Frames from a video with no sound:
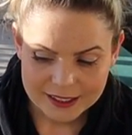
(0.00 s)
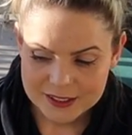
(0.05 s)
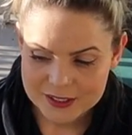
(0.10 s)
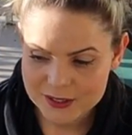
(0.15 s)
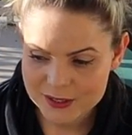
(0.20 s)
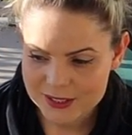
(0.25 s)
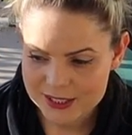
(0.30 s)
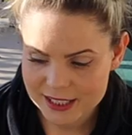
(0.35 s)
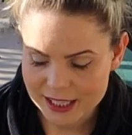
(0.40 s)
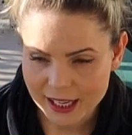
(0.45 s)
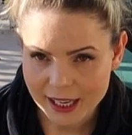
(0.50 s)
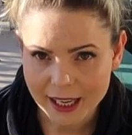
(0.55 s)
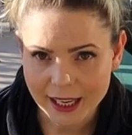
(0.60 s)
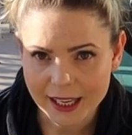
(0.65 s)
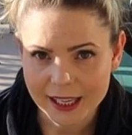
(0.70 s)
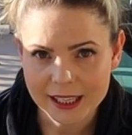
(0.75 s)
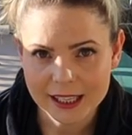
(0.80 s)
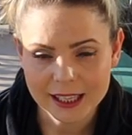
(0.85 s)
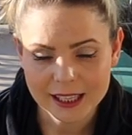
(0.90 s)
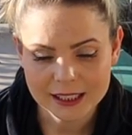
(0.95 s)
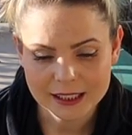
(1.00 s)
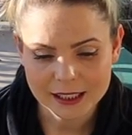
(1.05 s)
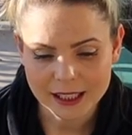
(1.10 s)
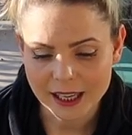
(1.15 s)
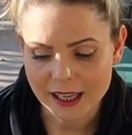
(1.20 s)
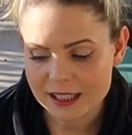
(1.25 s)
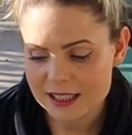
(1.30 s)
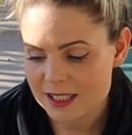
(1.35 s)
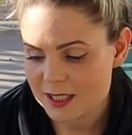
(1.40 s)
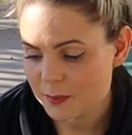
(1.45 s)
today and
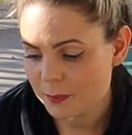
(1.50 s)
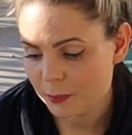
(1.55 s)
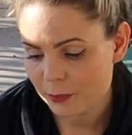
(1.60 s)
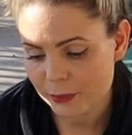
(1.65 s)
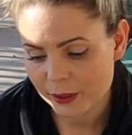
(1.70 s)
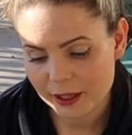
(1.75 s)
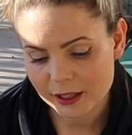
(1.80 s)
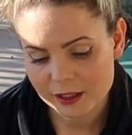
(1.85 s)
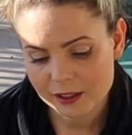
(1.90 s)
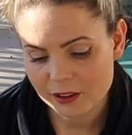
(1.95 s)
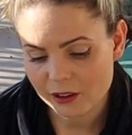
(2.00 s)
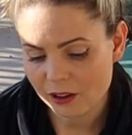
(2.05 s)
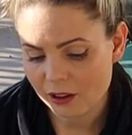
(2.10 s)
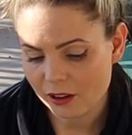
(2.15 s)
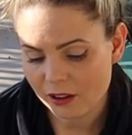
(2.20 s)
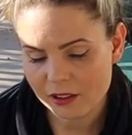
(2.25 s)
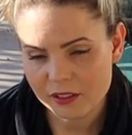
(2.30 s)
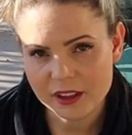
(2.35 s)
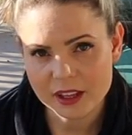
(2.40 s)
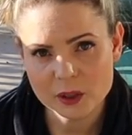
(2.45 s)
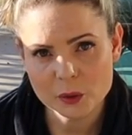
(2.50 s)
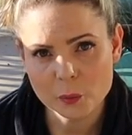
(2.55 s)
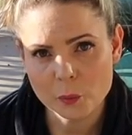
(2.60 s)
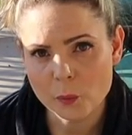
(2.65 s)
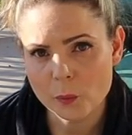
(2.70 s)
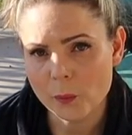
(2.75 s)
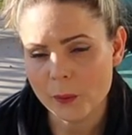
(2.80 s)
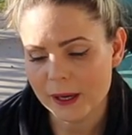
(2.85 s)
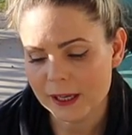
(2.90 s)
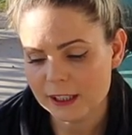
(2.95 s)
not spray all that
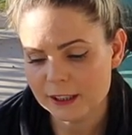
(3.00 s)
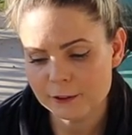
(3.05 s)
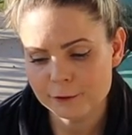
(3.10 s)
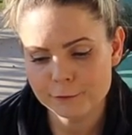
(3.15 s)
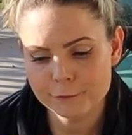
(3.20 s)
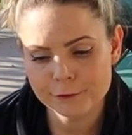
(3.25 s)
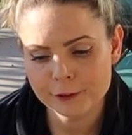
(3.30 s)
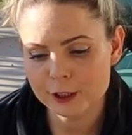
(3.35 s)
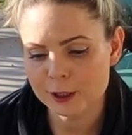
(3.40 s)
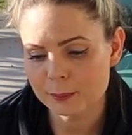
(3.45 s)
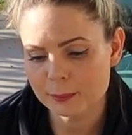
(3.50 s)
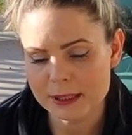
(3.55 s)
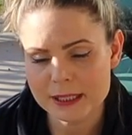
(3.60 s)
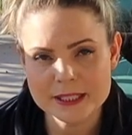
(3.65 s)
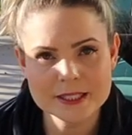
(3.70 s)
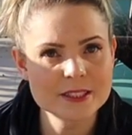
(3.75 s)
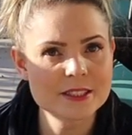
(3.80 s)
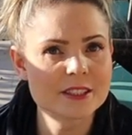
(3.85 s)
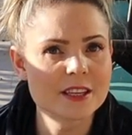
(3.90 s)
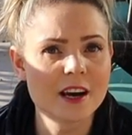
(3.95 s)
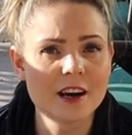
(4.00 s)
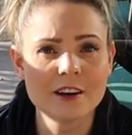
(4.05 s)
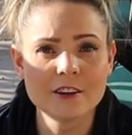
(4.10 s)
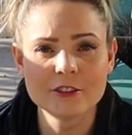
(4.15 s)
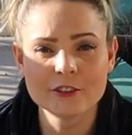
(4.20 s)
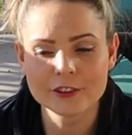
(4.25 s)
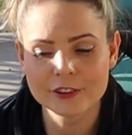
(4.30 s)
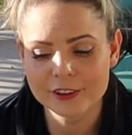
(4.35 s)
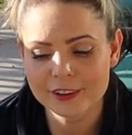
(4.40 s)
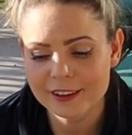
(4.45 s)
white filmy
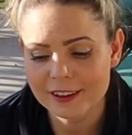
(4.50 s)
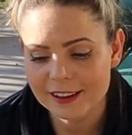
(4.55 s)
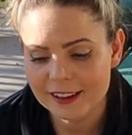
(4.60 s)
stuff